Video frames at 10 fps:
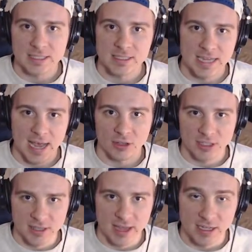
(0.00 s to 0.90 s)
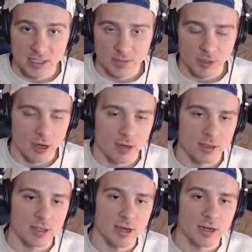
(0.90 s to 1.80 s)
talent that is
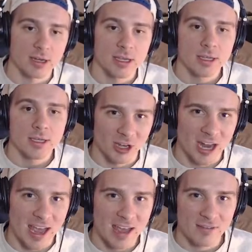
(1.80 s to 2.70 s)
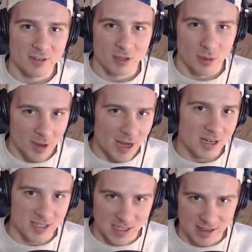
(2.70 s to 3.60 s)
McCarthy there. I have a
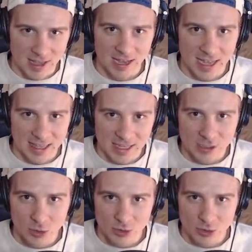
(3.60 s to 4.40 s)
comparison that I think Notre